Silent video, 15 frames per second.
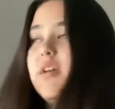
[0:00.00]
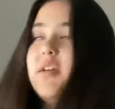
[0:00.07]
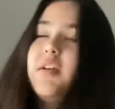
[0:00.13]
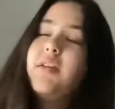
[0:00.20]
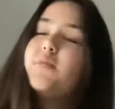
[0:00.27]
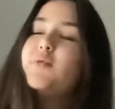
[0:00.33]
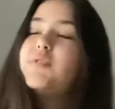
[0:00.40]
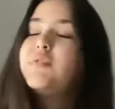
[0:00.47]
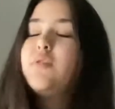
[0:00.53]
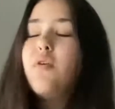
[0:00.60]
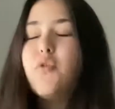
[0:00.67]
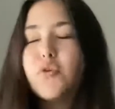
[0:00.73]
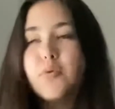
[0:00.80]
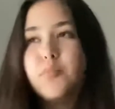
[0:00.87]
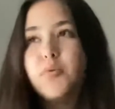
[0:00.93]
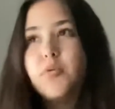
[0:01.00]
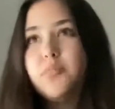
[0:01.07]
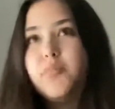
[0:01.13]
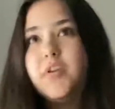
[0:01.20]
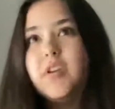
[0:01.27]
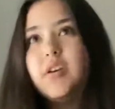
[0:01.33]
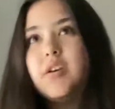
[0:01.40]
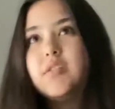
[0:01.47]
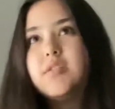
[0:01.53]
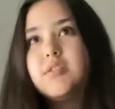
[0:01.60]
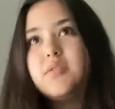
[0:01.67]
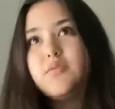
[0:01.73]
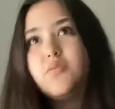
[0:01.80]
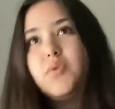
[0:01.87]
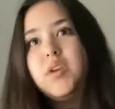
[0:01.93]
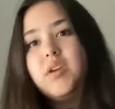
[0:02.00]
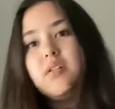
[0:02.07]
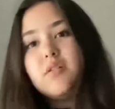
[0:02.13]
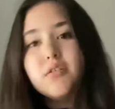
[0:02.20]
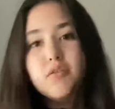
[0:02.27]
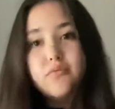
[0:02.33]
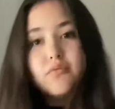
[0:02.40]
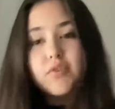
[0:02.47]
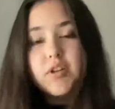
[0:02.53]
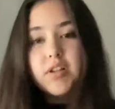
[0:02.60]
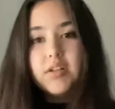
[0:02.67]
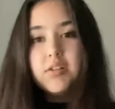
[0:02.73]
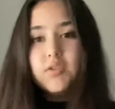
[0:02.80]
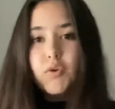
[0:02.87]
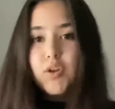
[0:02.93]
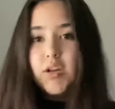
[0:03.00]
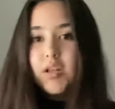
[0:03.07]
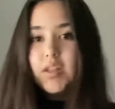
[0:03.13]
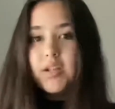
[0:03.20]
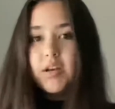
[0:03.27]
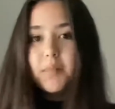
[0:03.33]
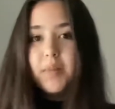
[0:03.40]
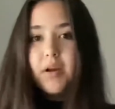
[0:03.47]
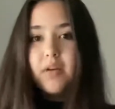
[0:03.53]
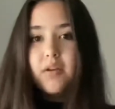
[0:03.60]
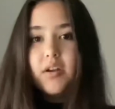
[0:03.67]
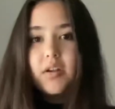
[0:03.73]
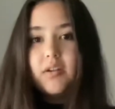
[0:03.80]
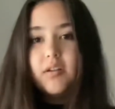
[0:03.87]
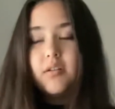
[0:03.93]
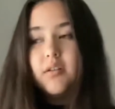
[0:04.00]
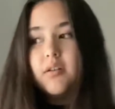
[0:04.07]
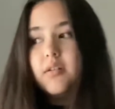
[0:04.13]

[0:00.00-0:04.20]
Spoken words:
It was horrible because we couldn't really do anything about it,